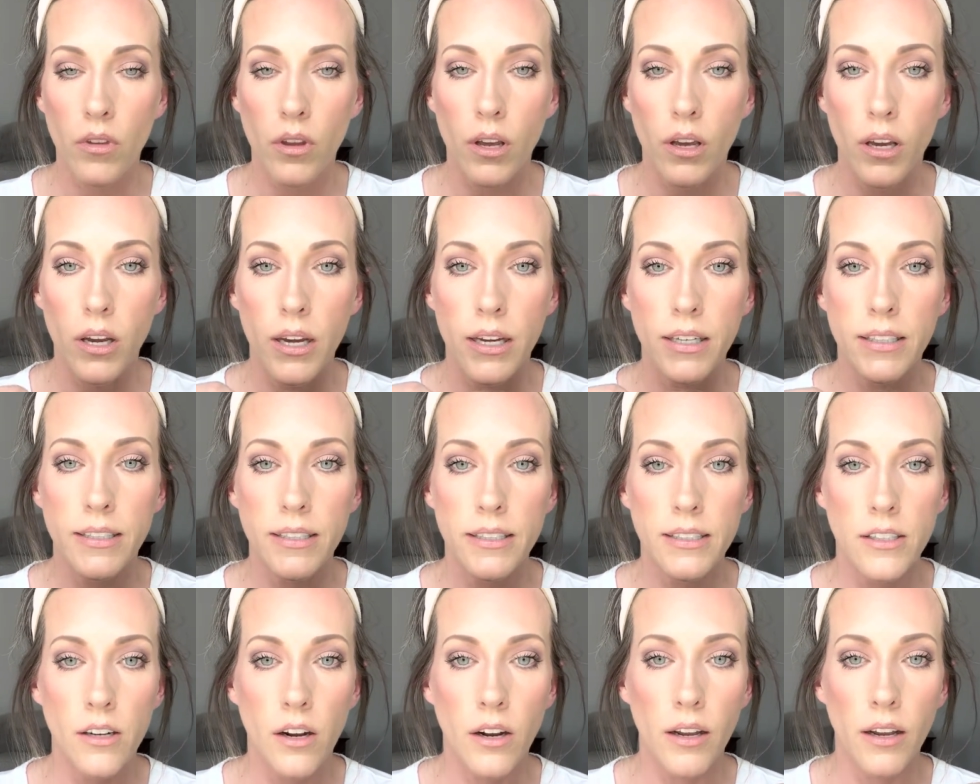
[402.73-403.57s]
It
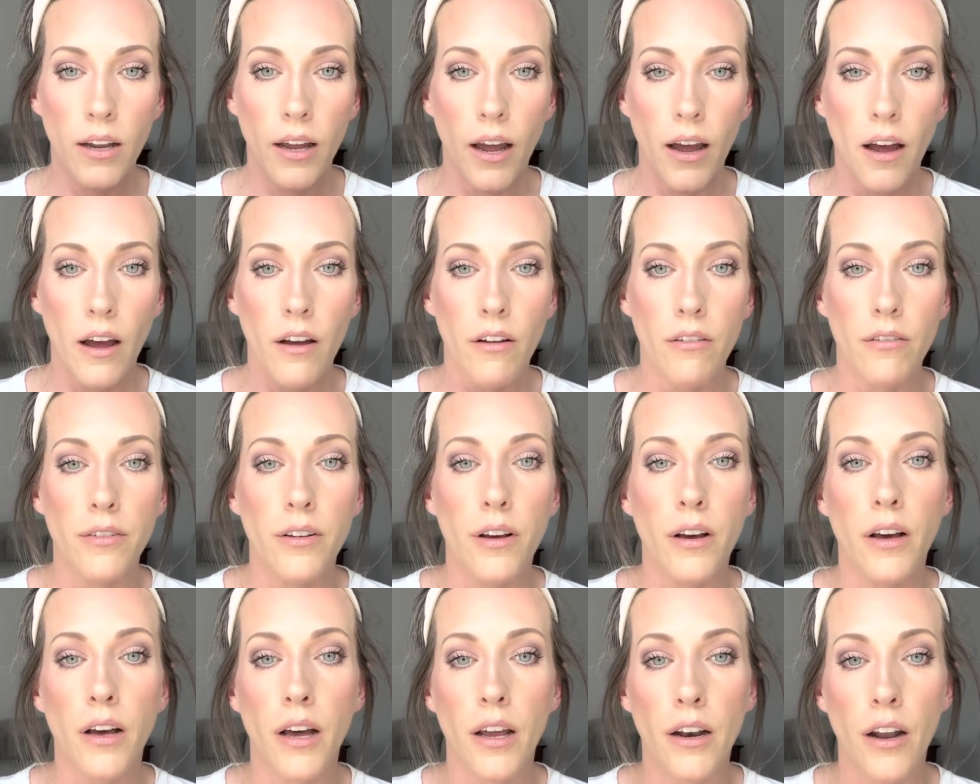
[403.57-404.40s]
does not have,
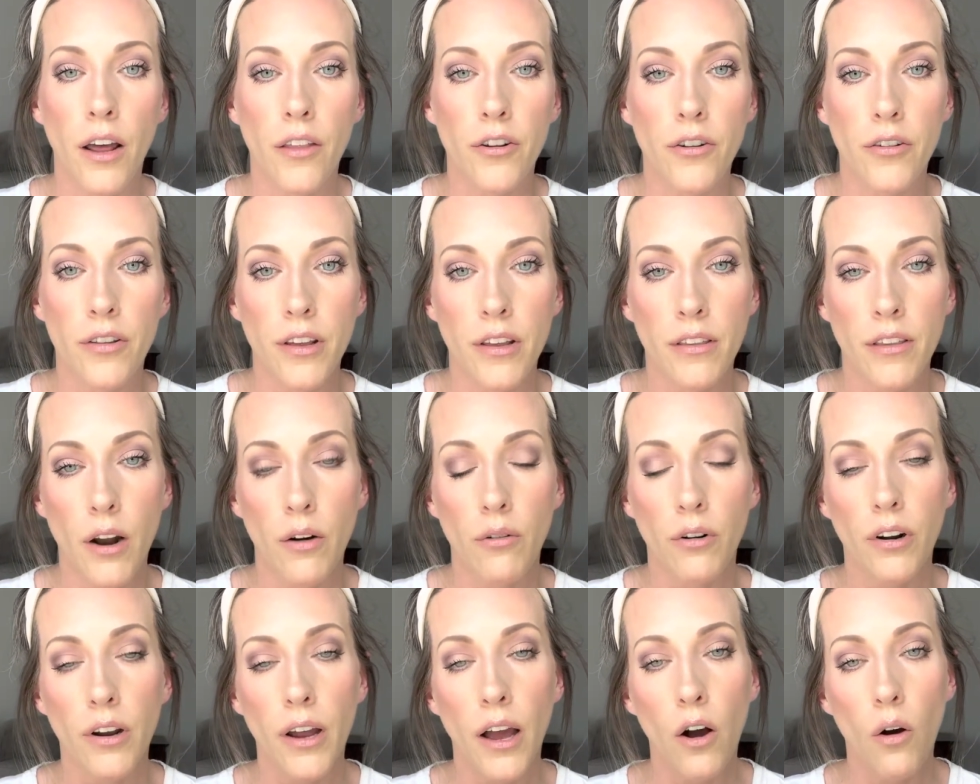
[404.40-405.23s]
another thing that
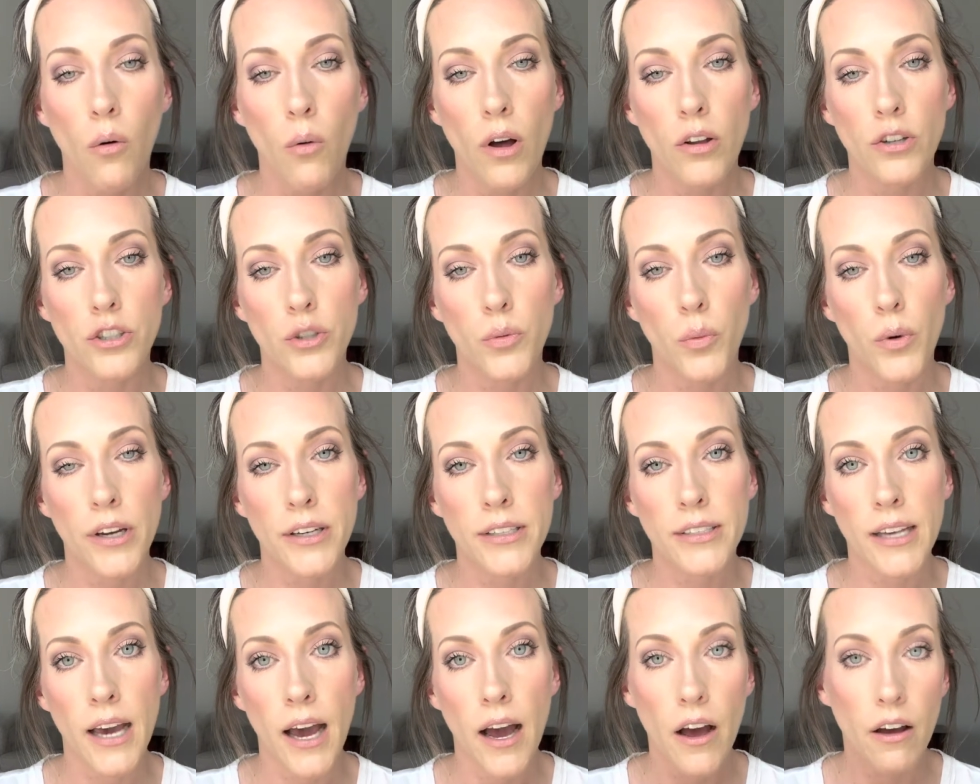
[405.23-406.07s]
Raquel Welch
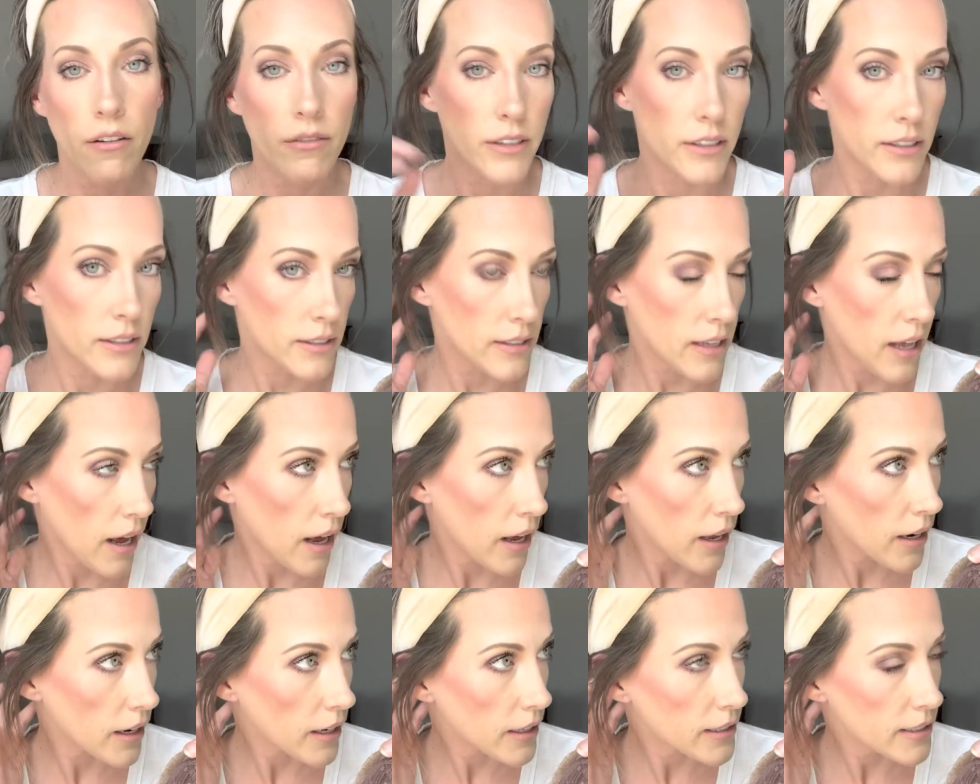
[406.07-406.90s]
wigs have is
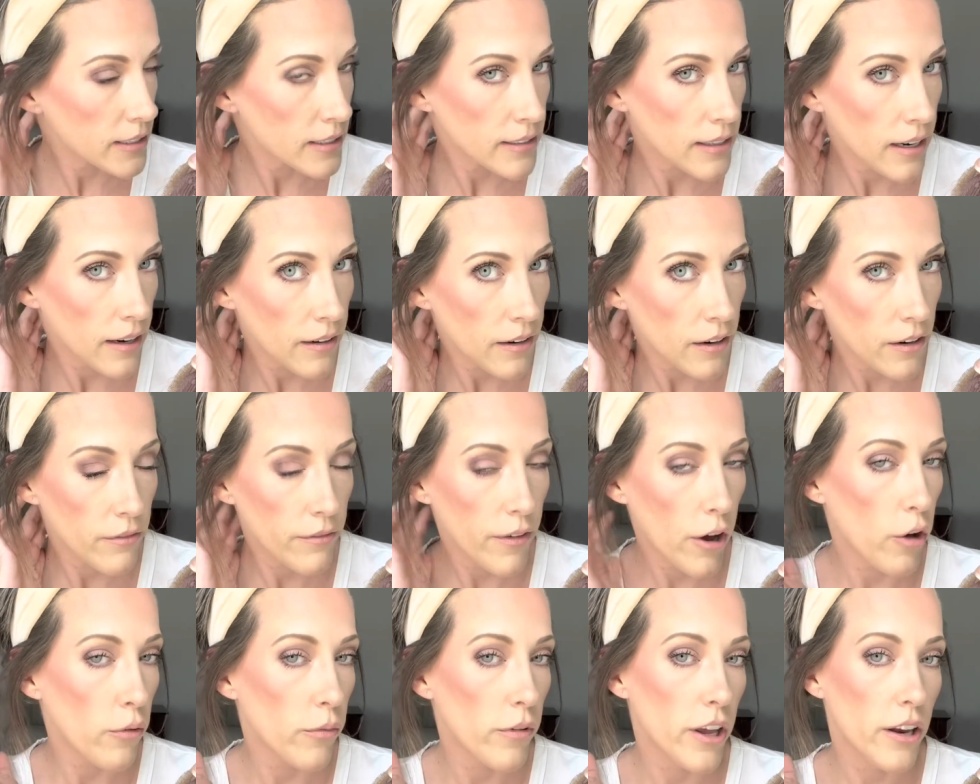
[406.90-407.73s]
that extended
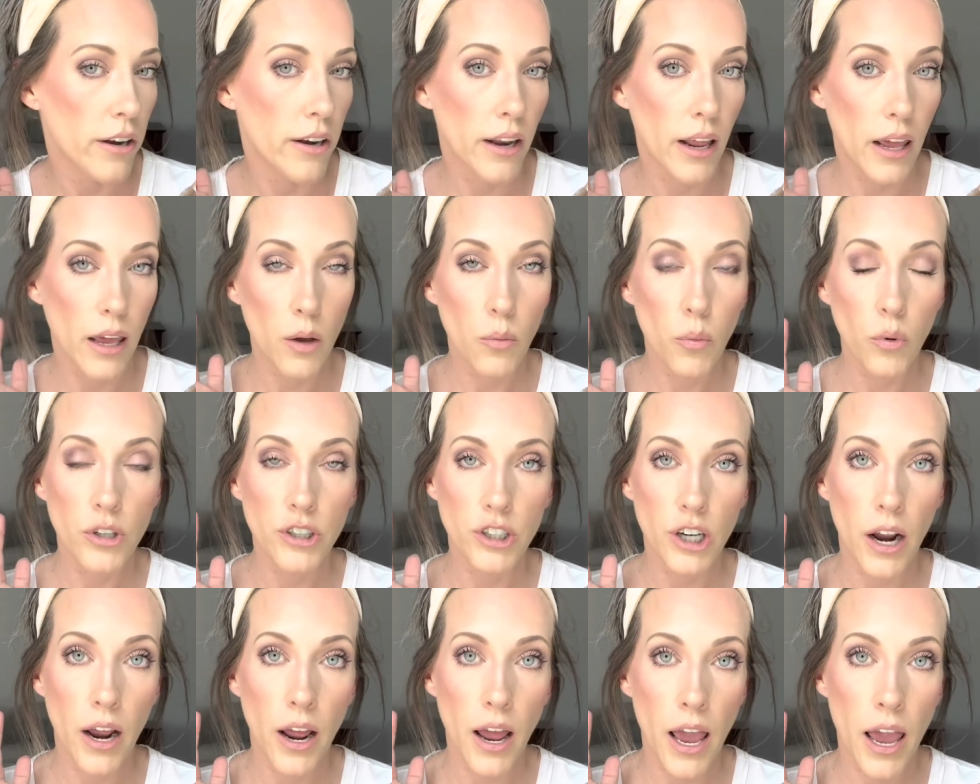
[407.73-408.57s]
velvet nape,
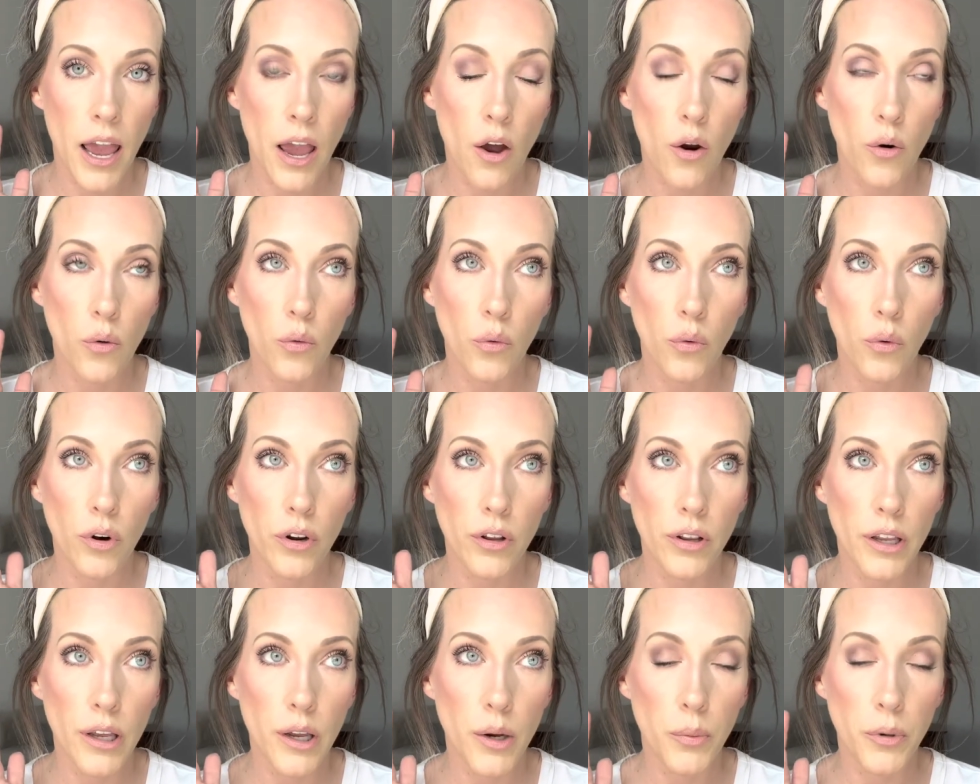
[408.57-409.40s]
which I
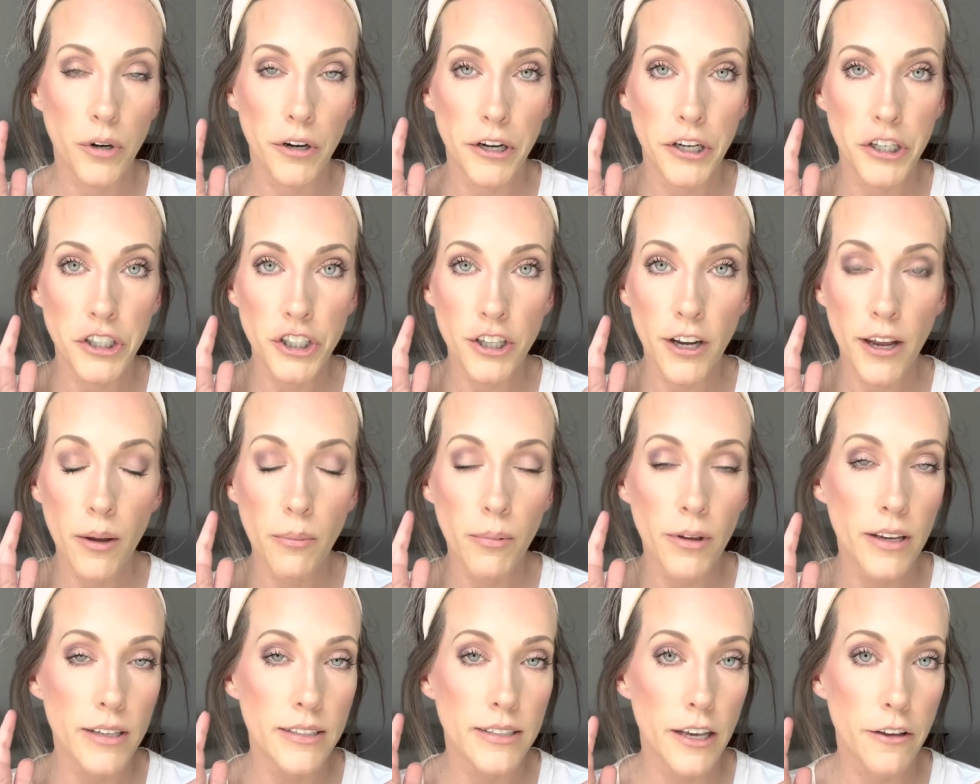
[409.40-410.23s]
really appreciate
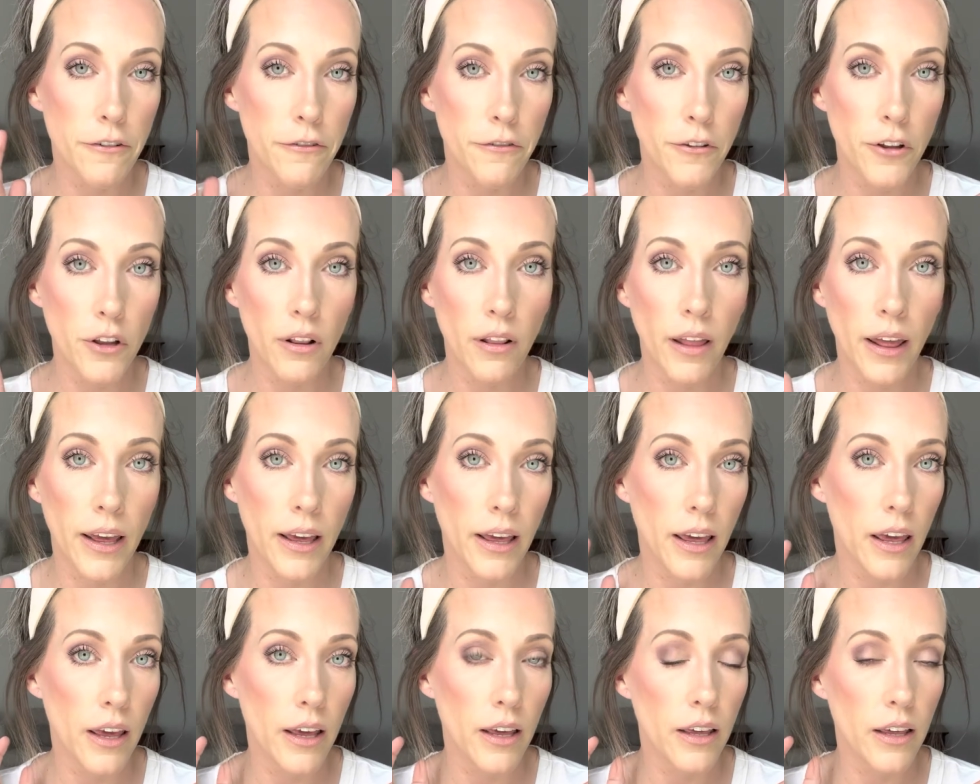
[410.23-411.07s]
because I feel
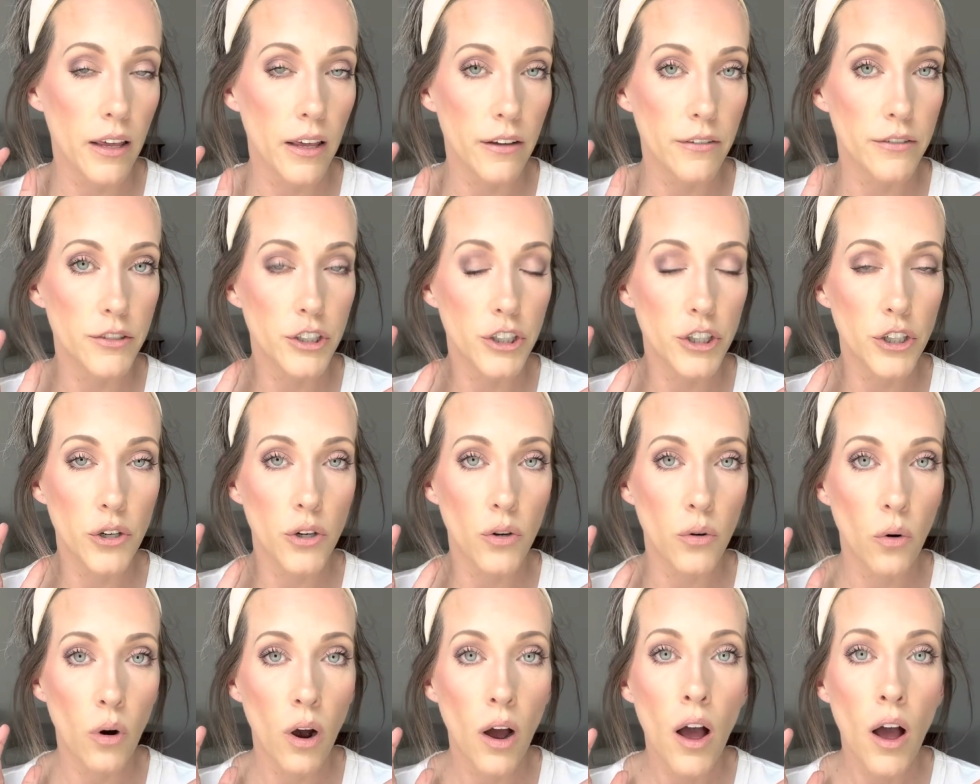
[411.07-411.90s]
like it gives you